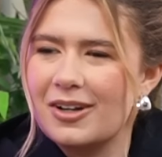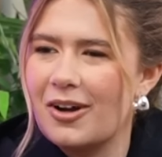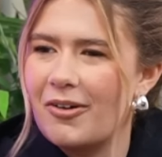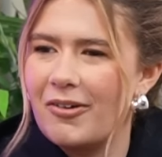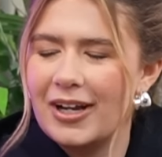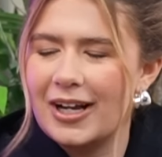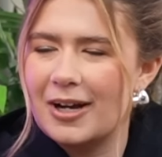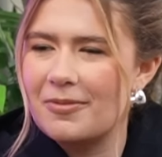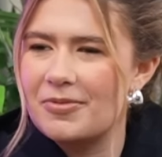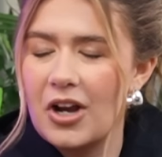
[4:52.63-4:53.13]

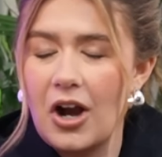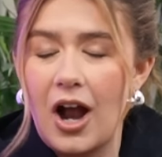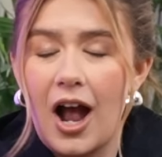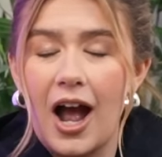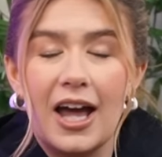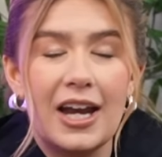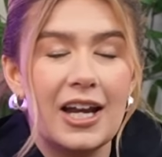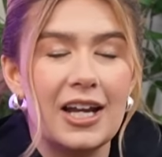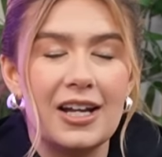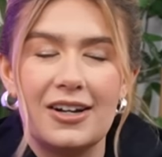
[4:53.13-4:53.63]
going up there.
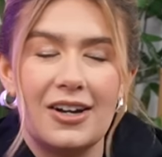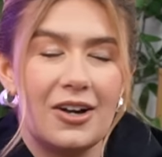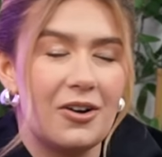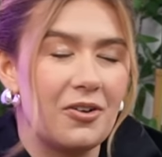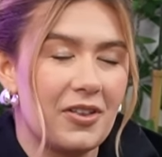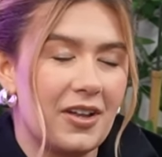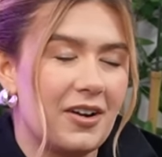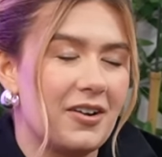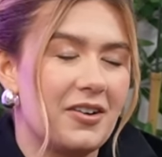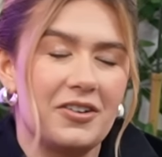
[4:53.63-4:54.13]
I didn't know
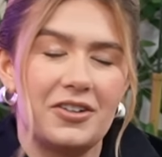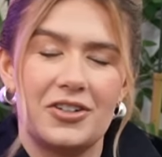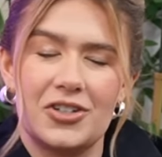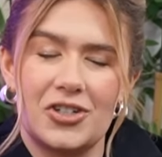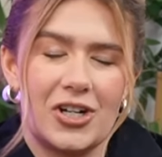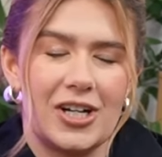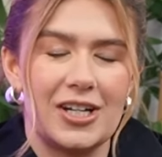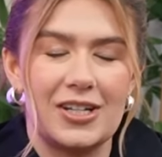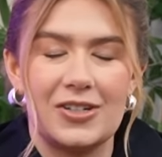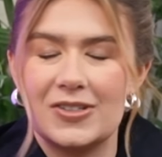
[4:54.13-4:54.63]
that her and
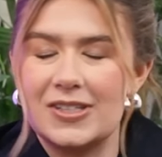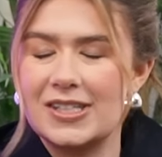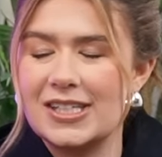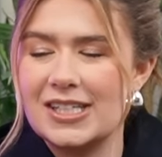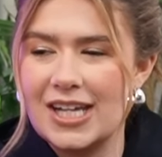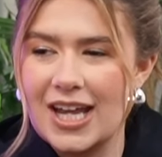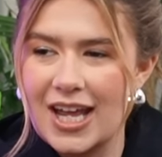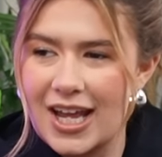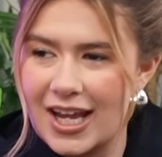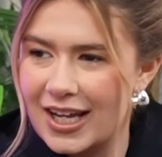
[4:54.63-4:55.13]
Drake used to
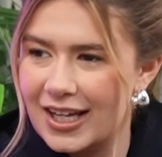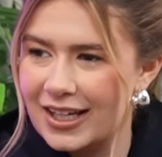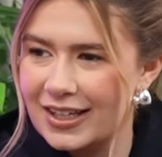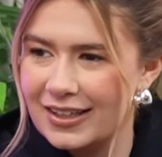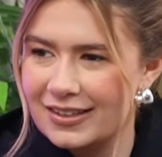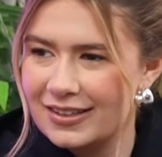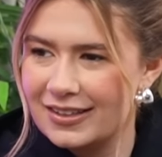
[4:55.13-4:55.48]
date.